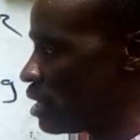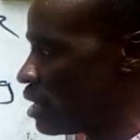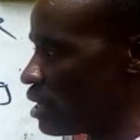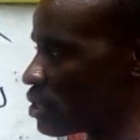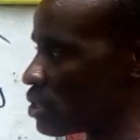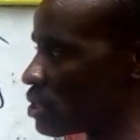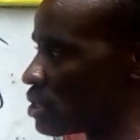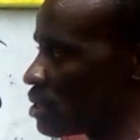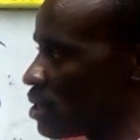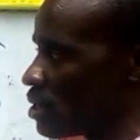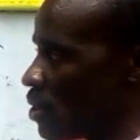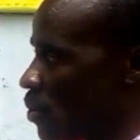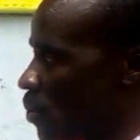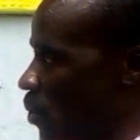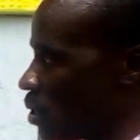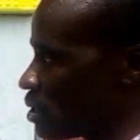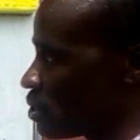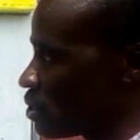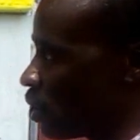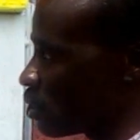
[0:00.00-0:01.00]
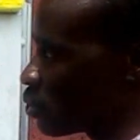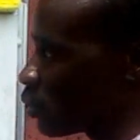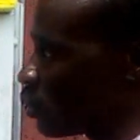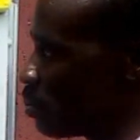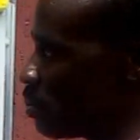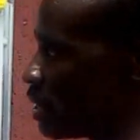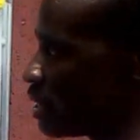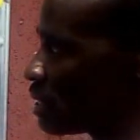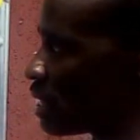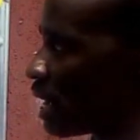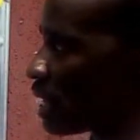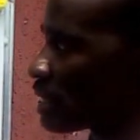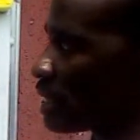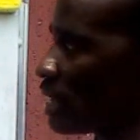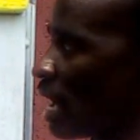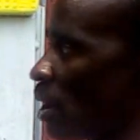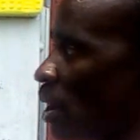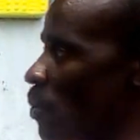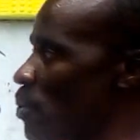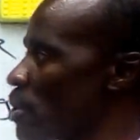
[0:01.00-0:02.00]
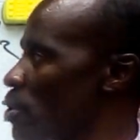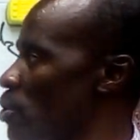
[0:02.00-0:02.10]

this, what it also means that now we're